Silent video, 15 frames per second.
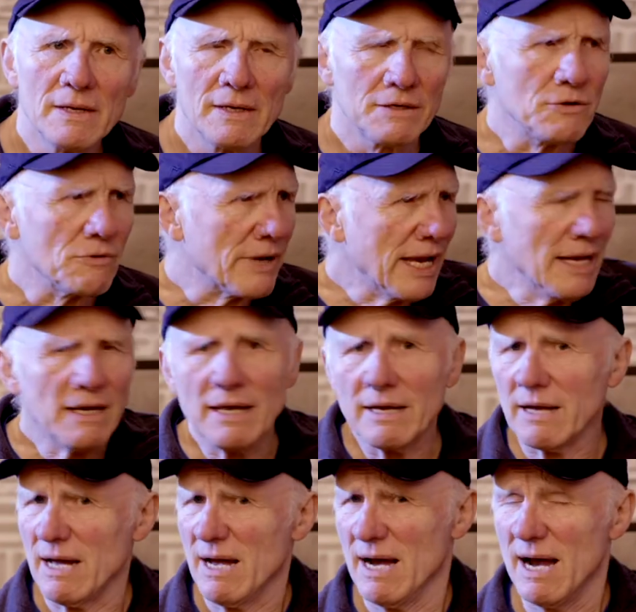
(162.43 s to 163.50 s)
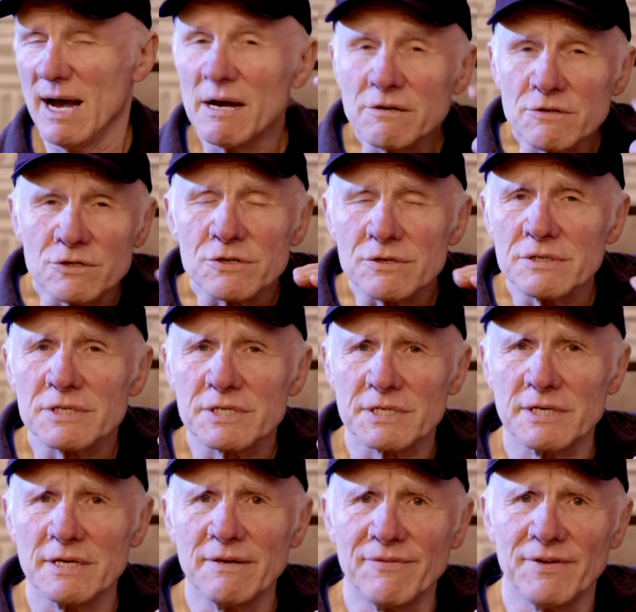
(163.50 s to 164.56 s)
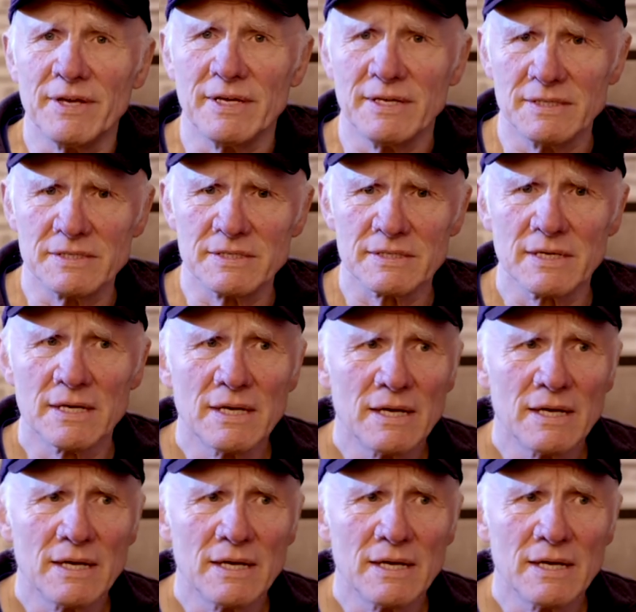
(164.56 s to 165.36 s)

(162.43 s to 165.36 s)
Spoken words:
and you get like 100 CVs.